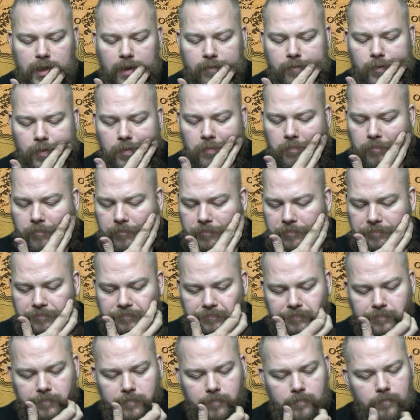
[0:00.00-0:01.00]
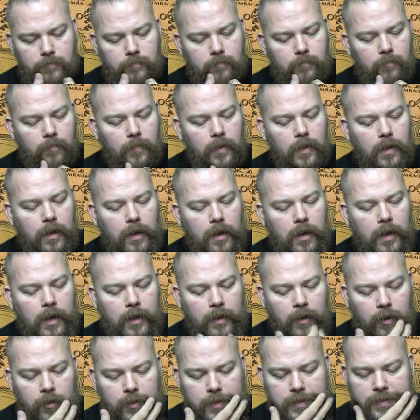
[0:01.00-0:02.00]
Given,
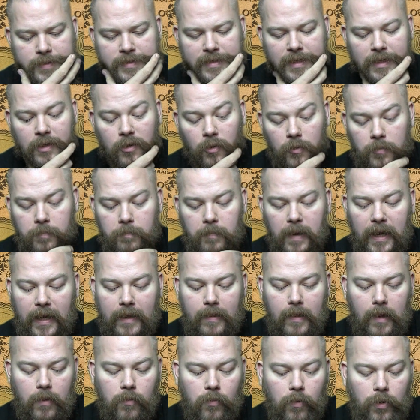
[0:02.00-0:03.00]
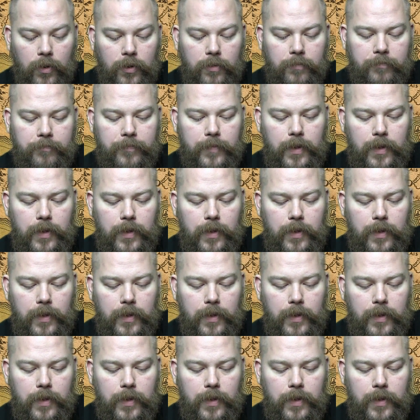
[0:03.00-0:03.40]
and I did not make that one.